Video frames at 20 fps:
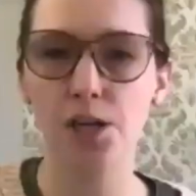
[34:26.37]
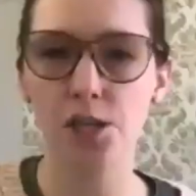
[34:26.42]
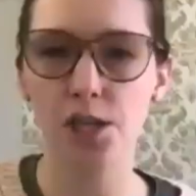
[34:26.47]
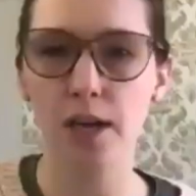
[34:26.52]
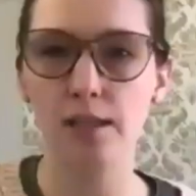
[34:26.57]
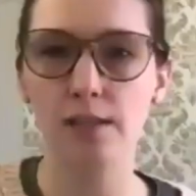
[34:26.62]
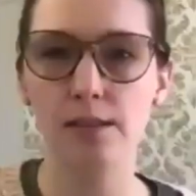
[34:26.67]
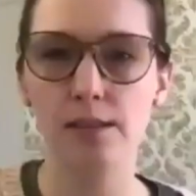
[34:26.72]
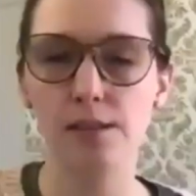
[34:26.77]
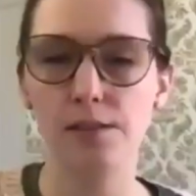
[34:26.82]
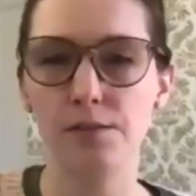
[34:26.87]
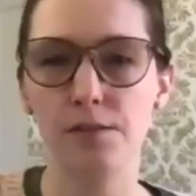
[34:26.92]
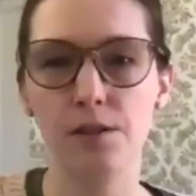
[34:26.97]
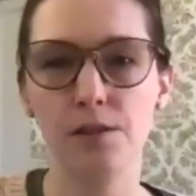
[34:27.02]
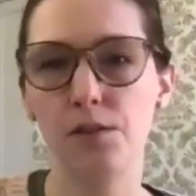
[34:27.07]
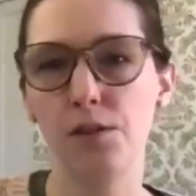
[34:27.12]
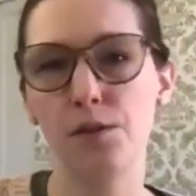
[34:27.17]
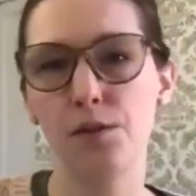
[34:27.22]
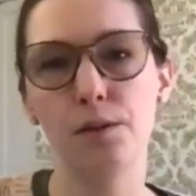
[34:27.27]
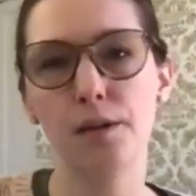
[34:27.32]
checklist for if
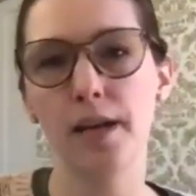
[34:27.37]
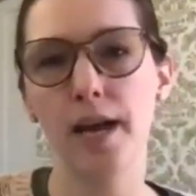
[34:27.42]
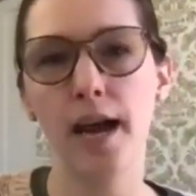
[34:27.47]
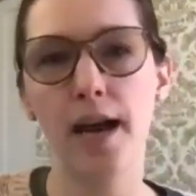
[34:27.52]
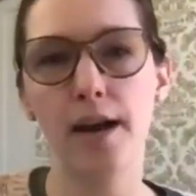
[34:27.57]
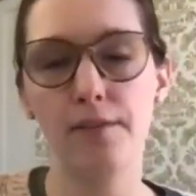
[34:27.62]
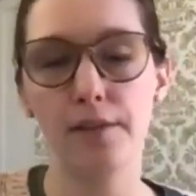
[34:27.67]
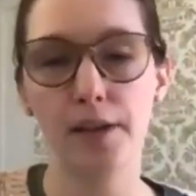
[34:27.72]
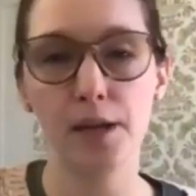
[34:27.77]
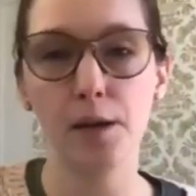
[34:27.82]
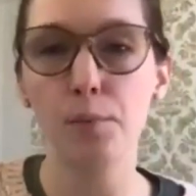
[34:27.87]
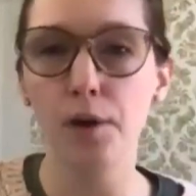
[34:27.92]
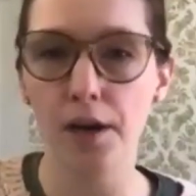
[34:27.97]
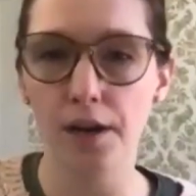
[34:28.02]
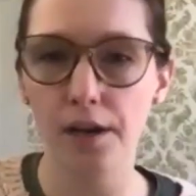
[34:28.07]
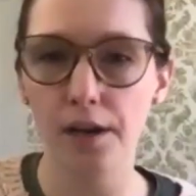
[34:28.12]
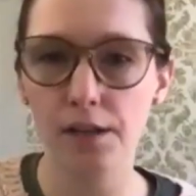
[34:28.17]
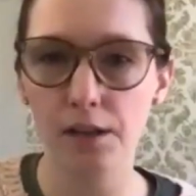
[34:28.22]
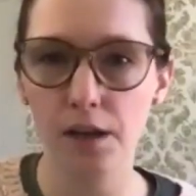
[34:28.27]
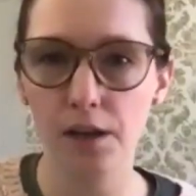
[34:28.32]
you were to have like a
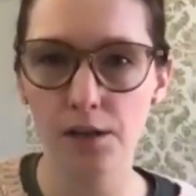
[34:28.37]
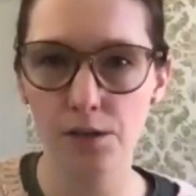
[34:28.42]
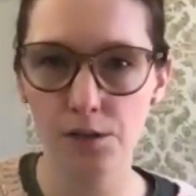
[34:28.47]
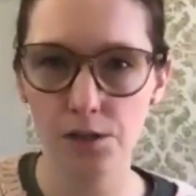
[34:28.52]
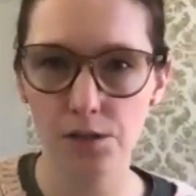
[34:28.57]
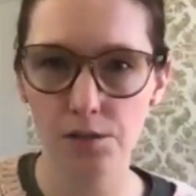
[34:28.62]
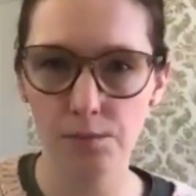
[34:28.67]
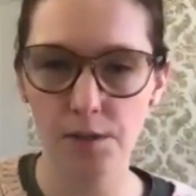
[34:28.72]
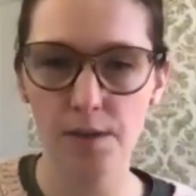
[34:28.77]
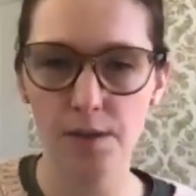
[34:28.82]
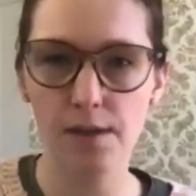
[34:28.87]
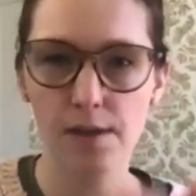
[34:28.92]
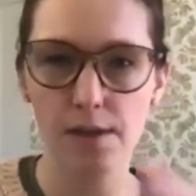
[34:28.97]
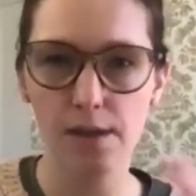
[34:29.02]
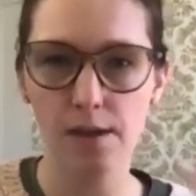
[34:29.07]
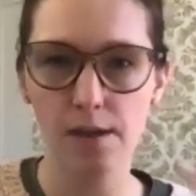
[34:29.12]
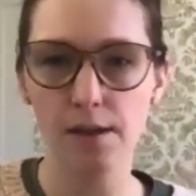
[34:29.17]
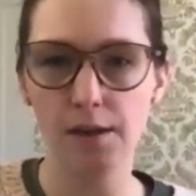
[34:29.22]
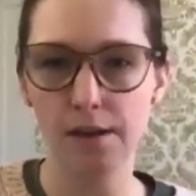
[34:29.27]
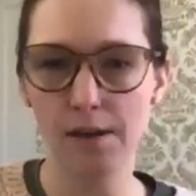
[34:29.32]
product launch, maybe
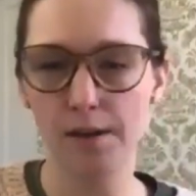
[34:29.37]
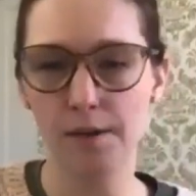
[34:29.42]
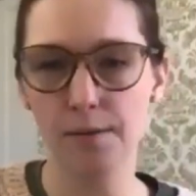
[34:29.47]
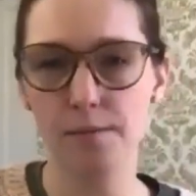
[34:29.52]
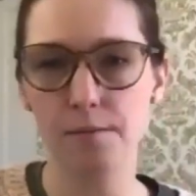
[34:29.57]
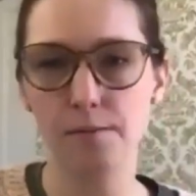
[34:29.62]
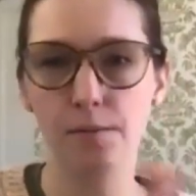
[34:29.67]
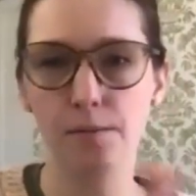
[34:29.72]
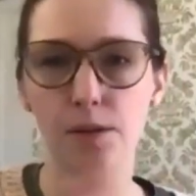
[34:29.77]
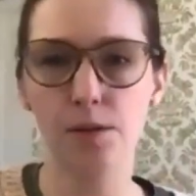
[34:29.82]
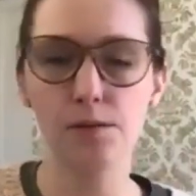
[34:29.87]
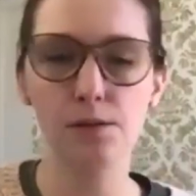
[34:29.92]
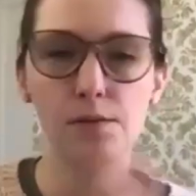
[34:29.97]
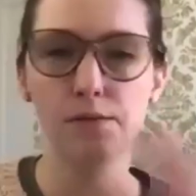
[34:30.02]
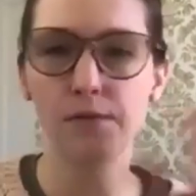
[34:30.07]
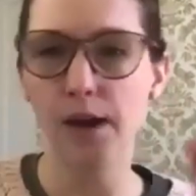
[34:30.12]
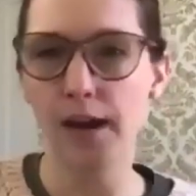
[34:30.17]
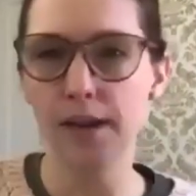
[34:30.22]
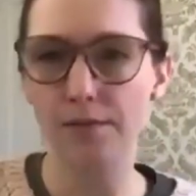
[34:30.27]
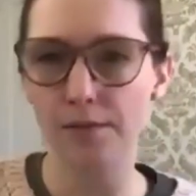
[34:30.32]
those
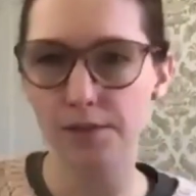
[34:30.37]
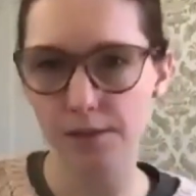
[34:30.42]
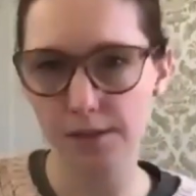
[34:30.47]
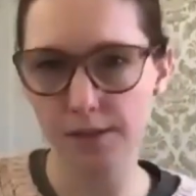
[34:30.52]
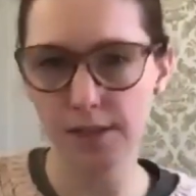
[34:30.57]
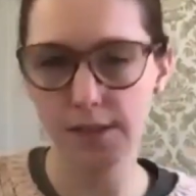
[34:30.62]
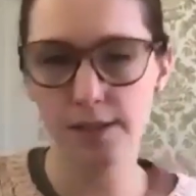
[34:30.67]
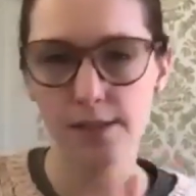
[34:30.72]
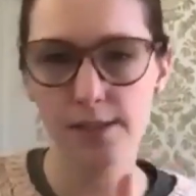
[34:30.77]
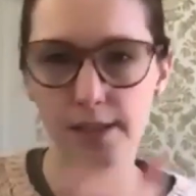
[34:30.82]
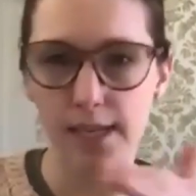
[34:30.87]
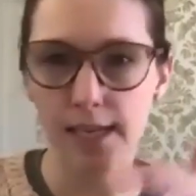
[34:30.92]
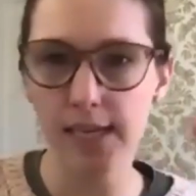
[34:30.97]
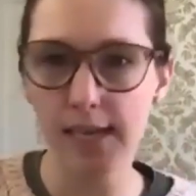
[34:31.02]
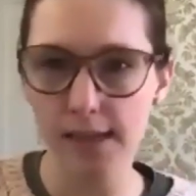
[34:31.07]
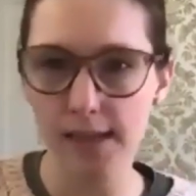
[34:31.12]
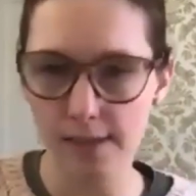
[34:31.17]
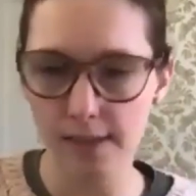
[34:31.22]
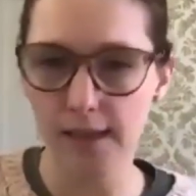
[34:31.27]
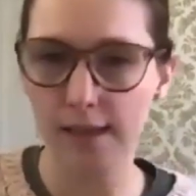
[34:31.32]
5 or 6 like
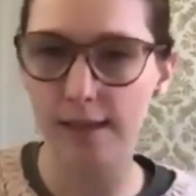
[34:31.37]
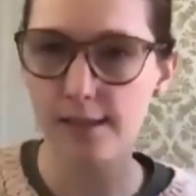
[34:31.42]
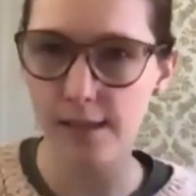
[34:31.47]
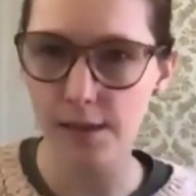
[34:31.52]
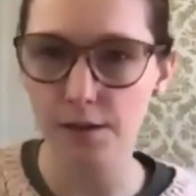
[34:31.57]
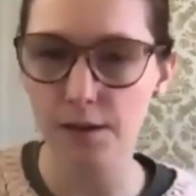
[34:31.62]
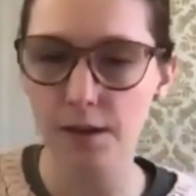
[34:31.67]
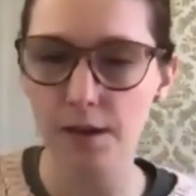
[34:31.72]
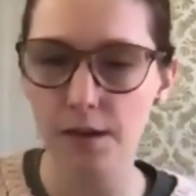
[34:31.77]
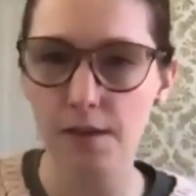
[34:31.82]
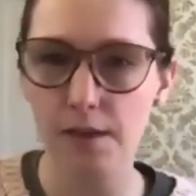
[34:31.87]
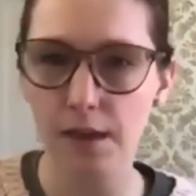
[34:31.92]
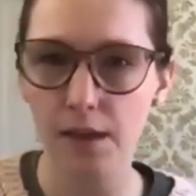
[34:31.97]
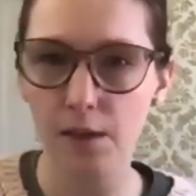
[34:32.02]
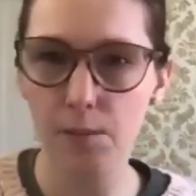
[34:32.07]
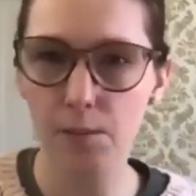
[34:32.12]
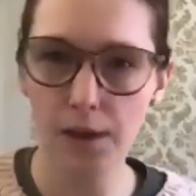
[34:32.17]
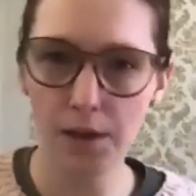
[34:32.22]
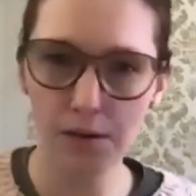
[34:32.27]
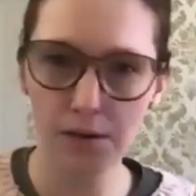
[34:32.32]
key things that you need to think
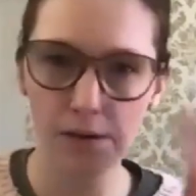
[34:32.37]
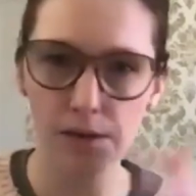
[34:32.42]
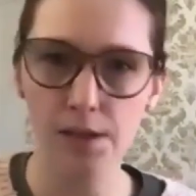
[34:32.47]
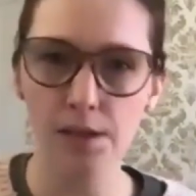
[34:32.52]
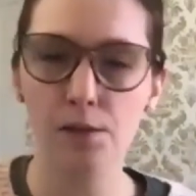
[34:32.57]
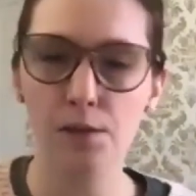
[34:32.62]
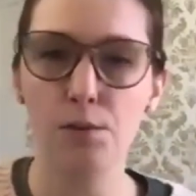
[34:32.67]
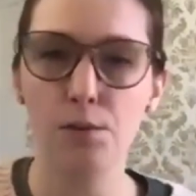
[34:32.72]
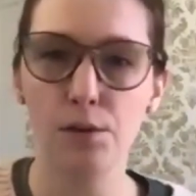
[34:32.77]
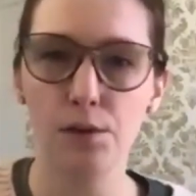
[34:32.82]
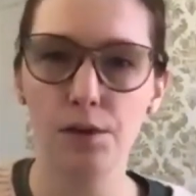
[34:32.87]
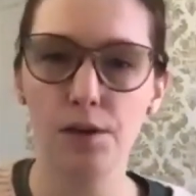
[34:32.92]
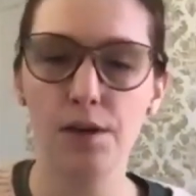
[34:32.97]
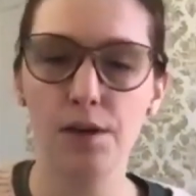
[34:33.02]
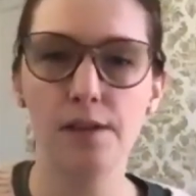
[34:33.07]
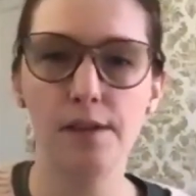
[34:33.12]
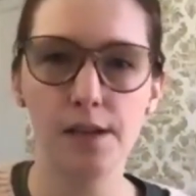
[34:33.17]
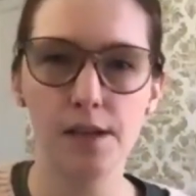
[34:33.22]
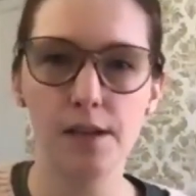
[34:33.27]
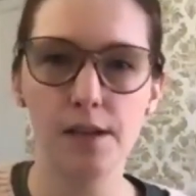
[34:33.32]
about in the order,
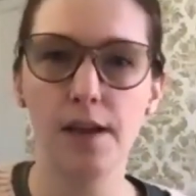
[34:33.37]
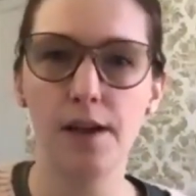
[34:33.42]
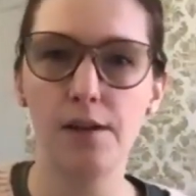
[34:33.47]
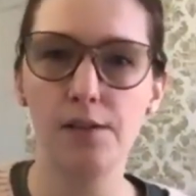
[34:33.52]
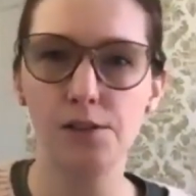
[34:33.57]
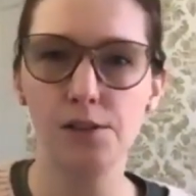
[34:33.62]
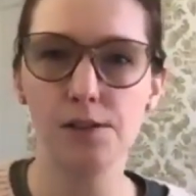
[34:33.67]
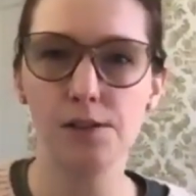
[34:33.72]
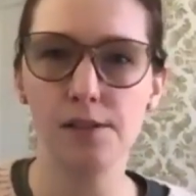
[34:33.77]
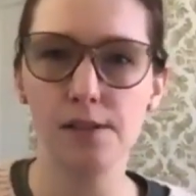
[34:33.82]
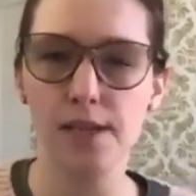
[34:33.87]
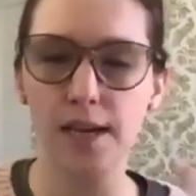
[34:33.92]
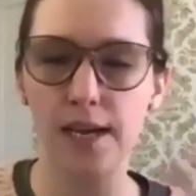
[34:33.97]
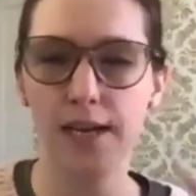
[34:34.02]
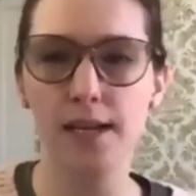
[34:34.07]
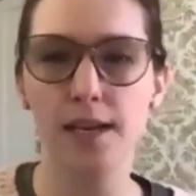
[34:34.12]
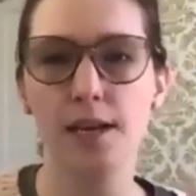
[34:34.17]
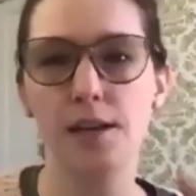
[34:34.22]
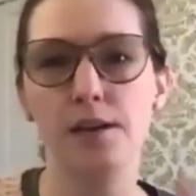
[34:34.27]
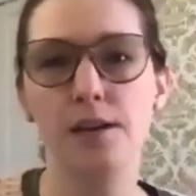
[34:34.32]
and then that'll just kind
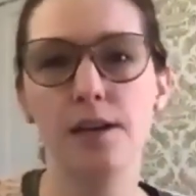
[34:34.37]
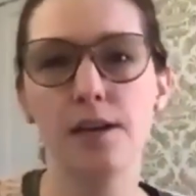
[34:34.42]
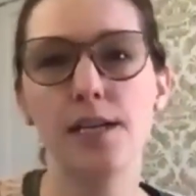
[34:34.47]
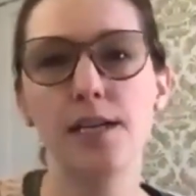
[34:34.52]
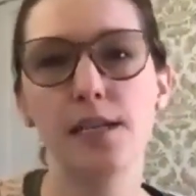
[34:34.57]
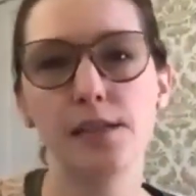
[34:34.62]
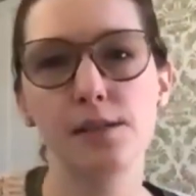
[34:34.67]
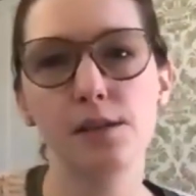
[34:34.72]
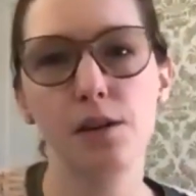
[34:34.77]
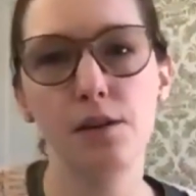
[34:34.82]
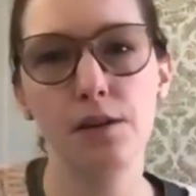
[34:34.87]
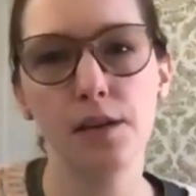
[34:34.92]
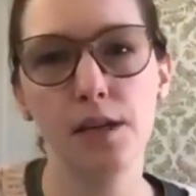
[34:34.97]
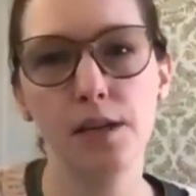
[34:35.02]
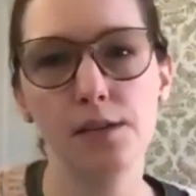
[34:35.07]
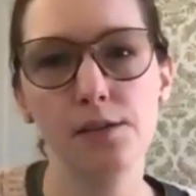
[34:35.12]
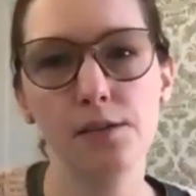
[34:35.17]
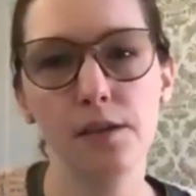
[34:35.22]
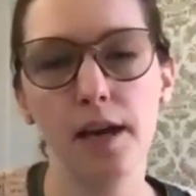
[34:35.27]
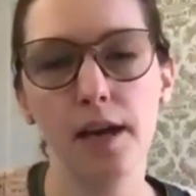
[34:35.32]
of get your ideas going.
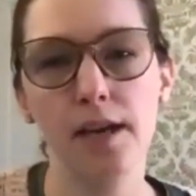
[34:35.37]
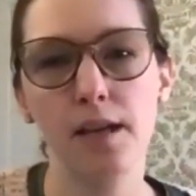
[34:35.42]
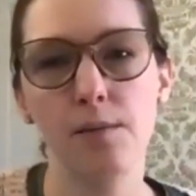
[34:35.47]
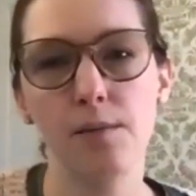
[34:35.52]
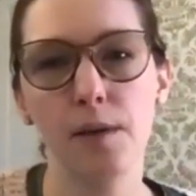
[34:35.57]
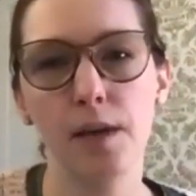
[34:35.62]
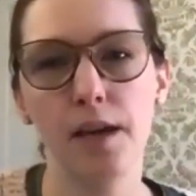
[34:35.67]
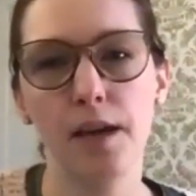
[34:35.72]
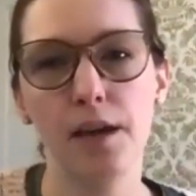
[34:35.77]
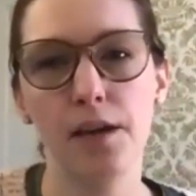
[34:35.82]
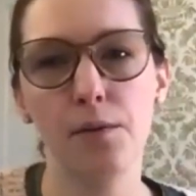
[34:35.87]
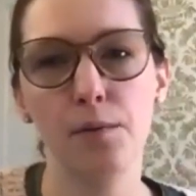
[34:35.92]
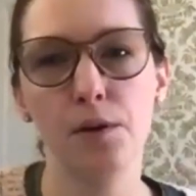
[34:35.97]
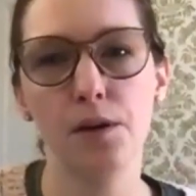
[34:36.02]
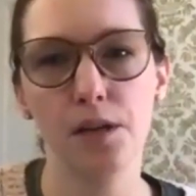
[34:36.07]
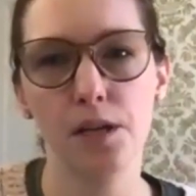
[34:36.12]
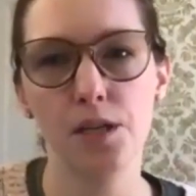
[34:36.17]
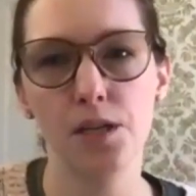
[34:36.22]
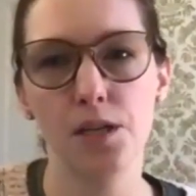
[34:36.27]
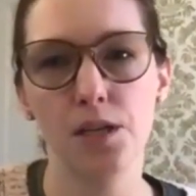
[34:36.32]
So yeah, I can work
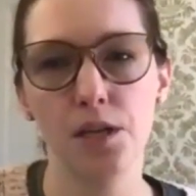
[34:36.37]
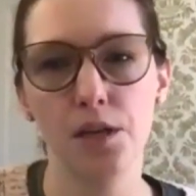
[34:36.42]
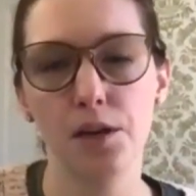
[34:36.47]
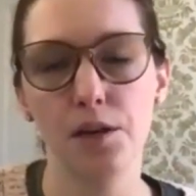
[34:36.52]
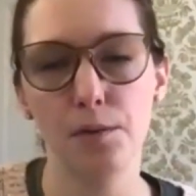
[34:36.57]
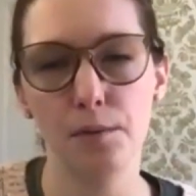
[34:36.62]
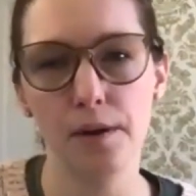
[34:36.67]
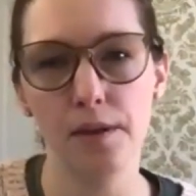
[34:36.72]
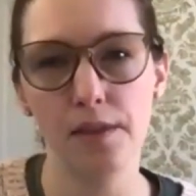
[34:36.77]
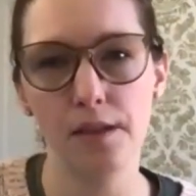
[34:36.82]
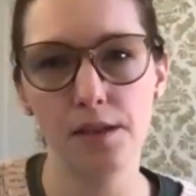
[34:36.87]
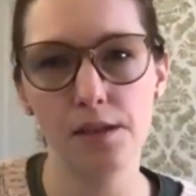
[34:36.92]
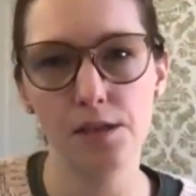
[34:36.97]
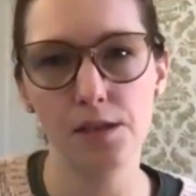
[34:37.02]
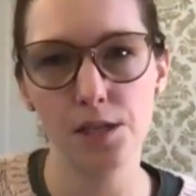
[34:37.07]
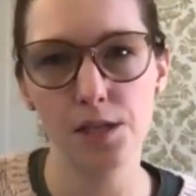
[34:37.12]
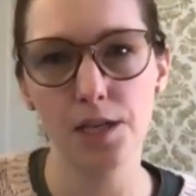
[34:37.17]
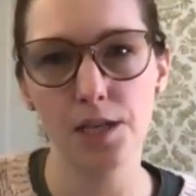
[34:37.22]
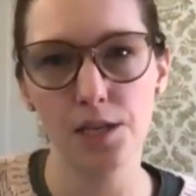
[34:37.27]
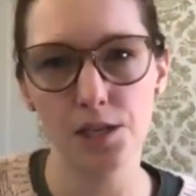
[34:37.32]
on a generic one to
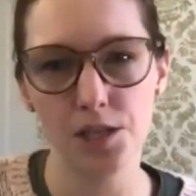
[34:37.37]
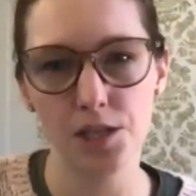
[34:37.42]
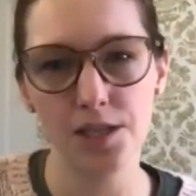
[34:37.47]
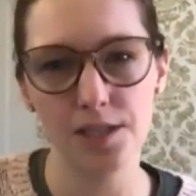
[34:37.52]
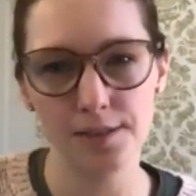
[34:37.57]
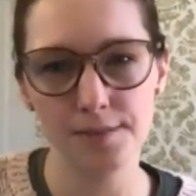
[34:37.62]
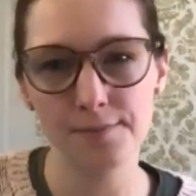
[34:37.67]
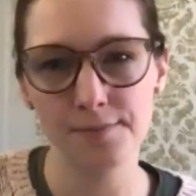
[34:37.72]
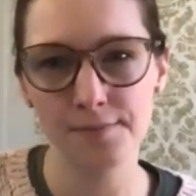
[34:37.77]
share. Sure.